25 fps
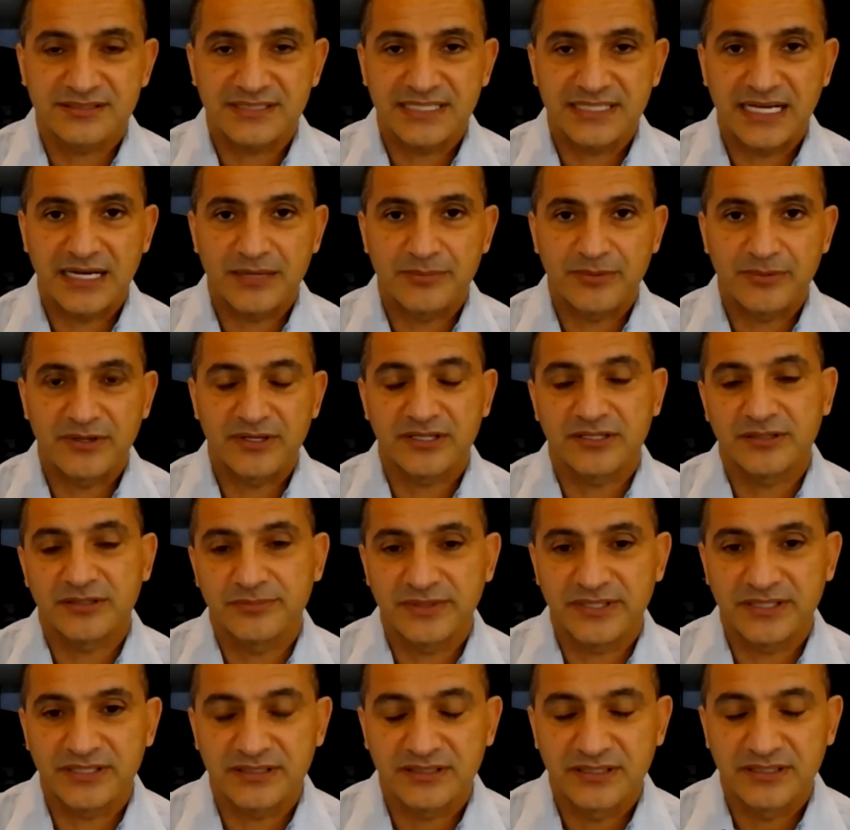a snap-on could
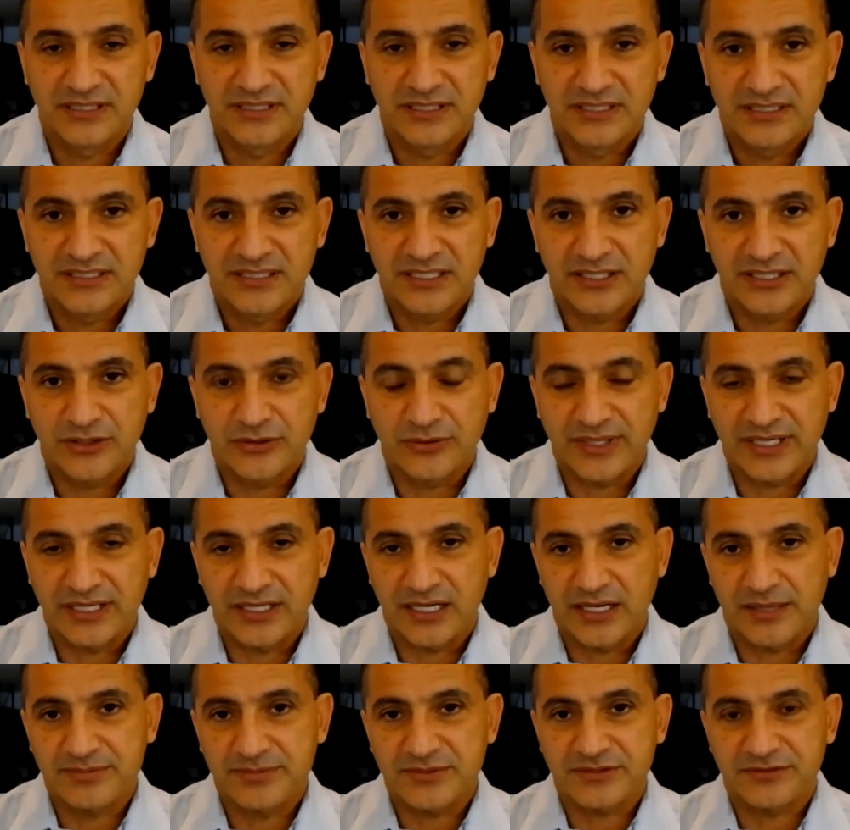be a great
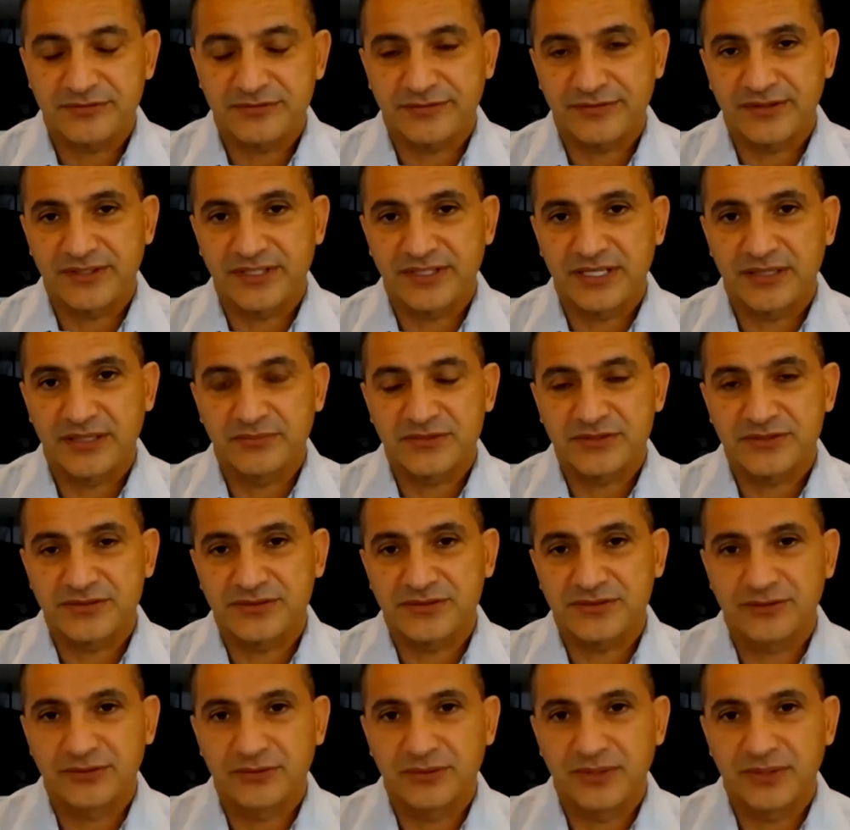option for them
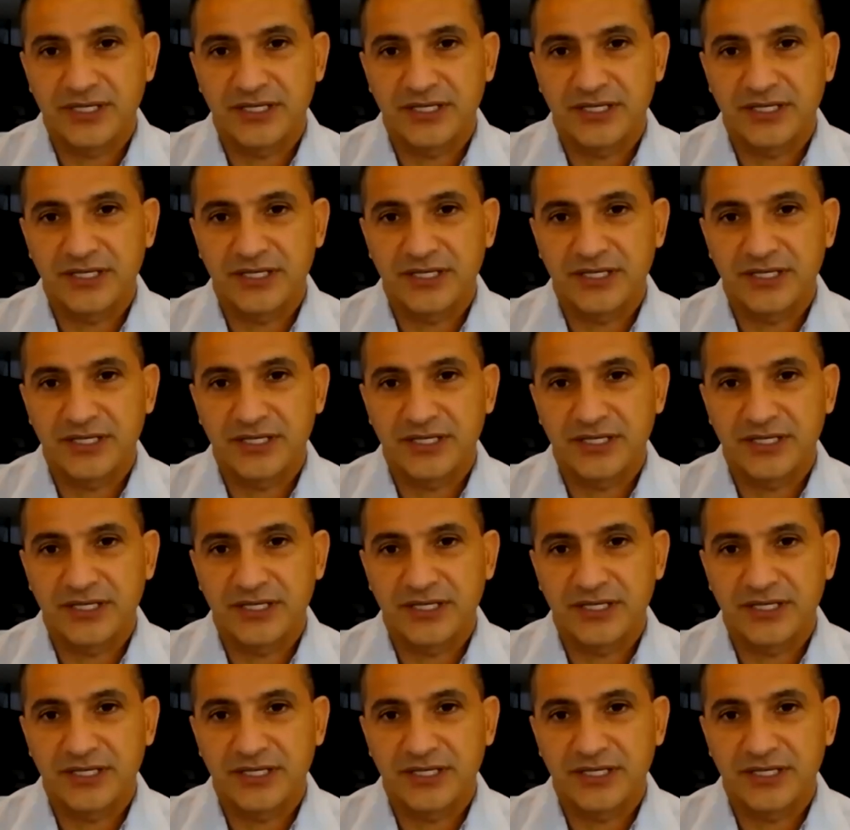to